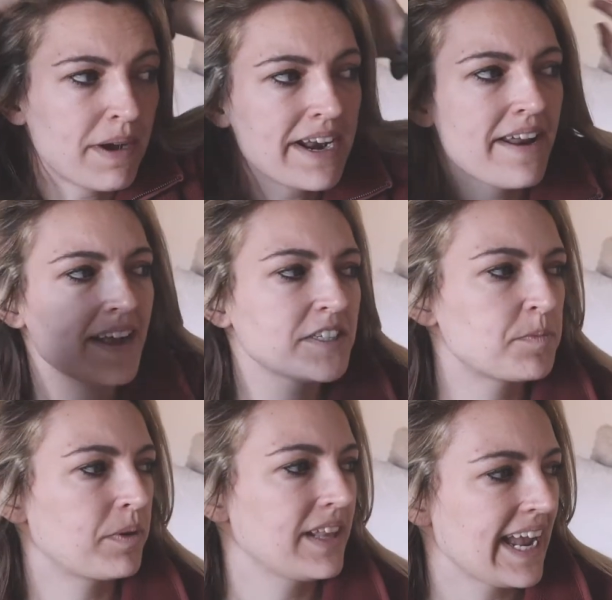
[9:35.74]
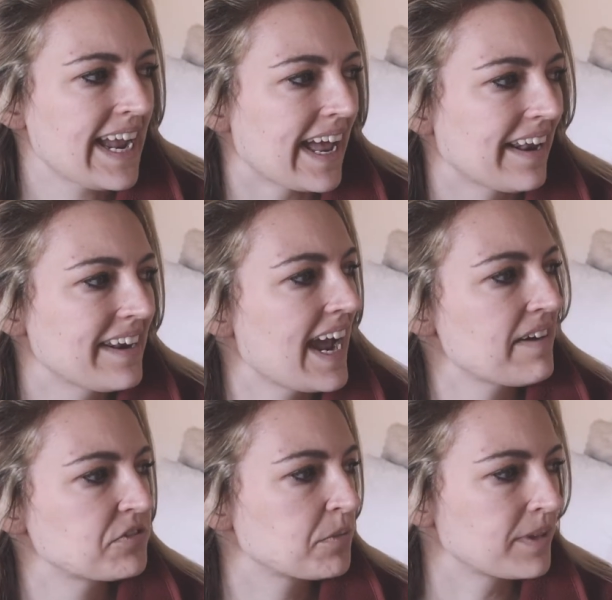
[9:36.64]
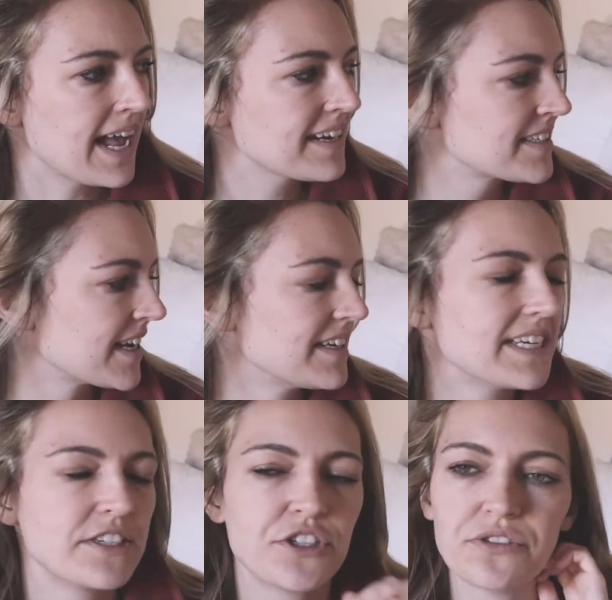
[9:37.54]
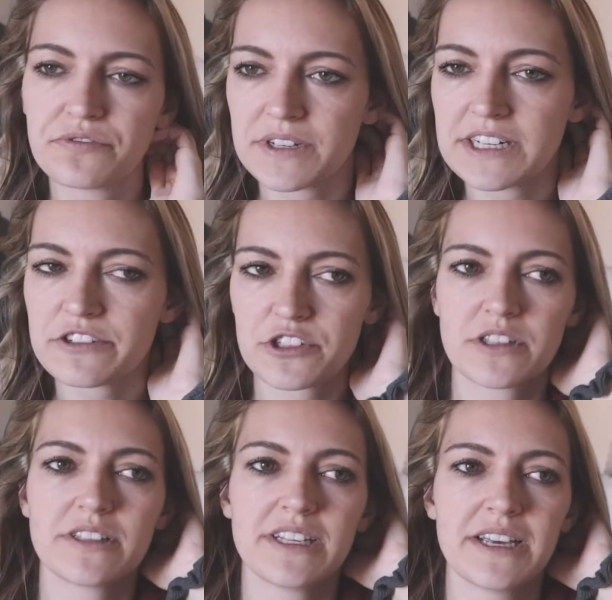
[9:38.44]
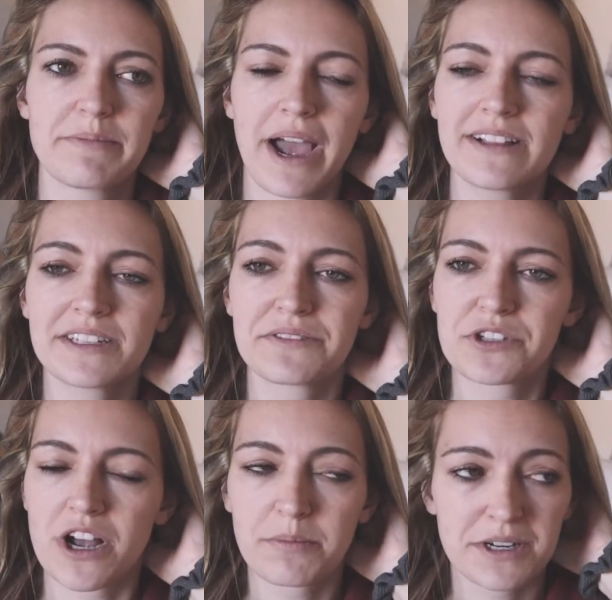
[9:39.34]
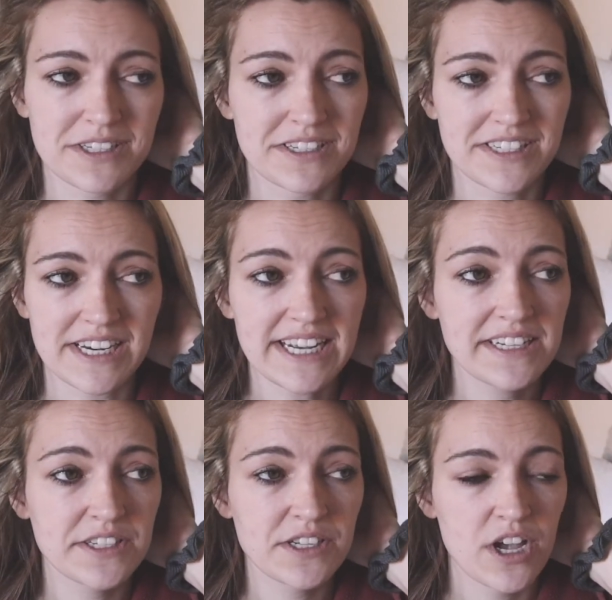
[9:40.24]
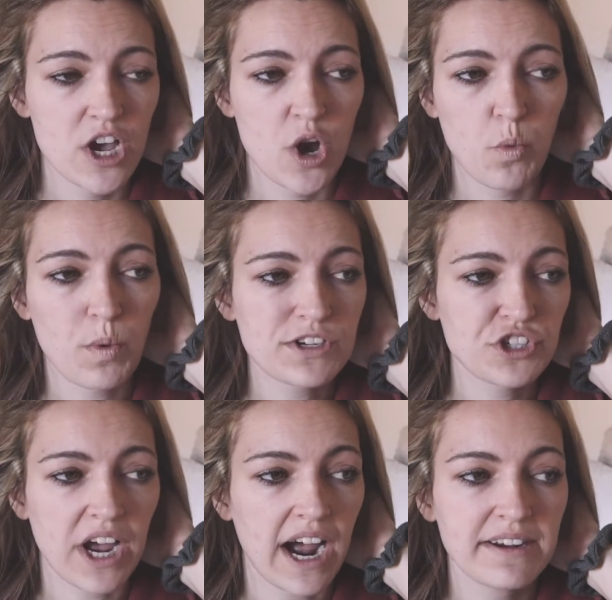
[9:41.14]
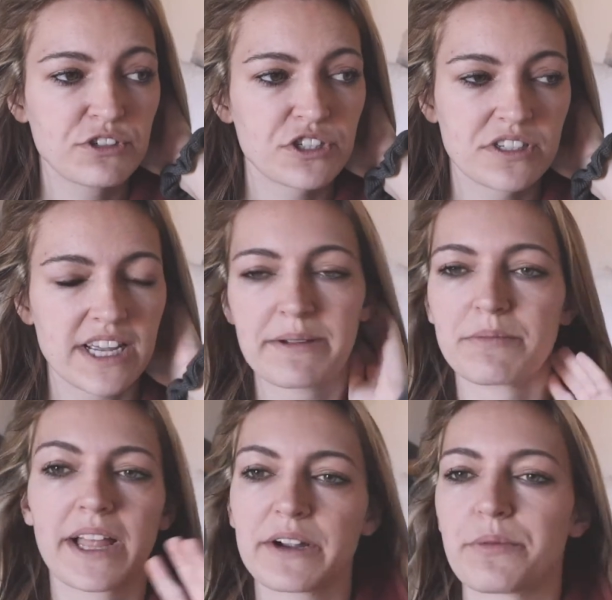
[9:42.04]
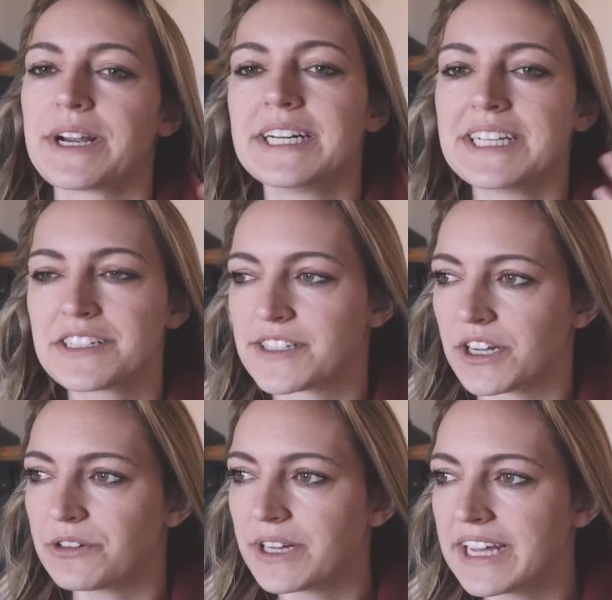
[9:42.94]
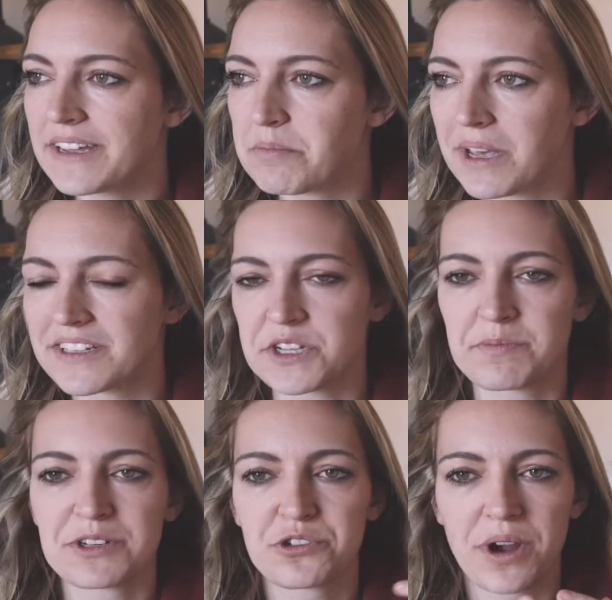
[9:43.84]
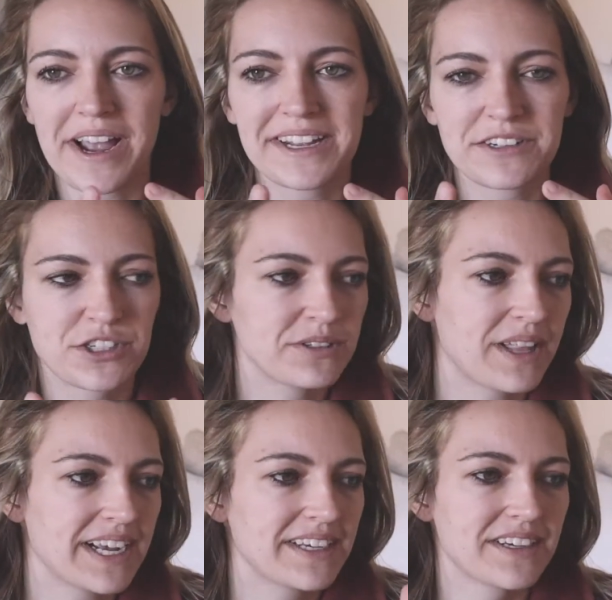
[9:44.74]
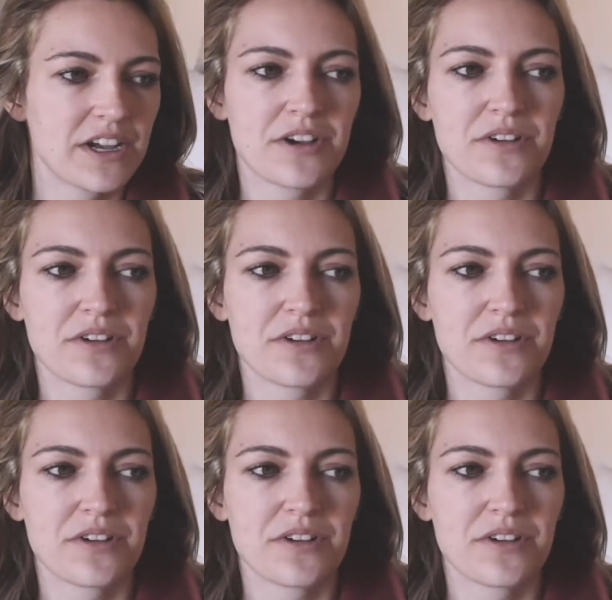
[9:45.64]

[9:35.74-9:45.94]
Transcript: My next plan after Black Sun is to finish the Ballad of Songbirds and Snakes, which I just am like reading slowly because I've been trying to like